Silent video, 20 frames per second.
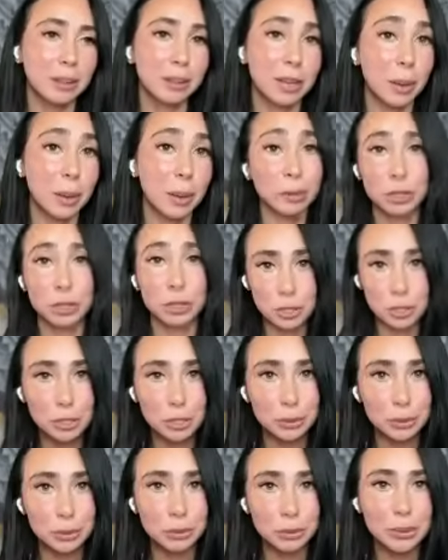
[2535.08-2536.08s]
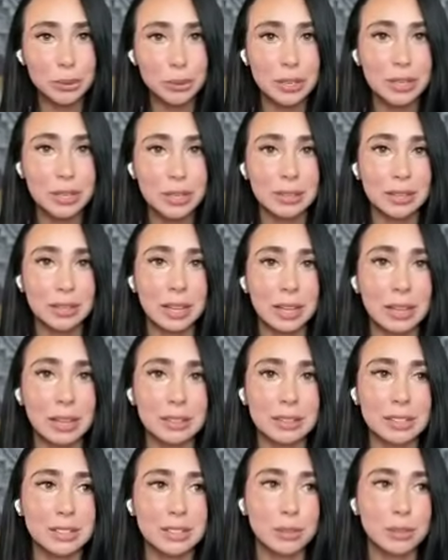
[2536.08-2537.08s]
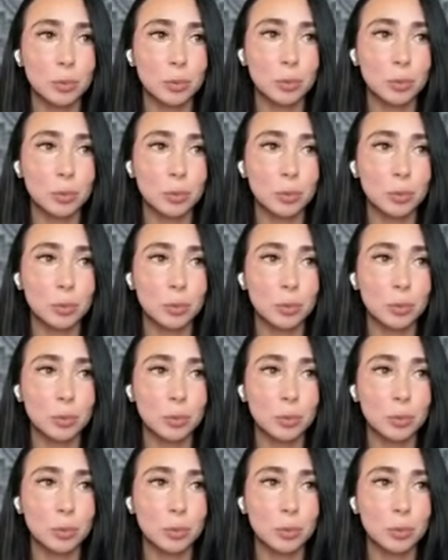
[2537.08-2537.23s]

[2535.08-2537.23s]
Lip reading: Number two, that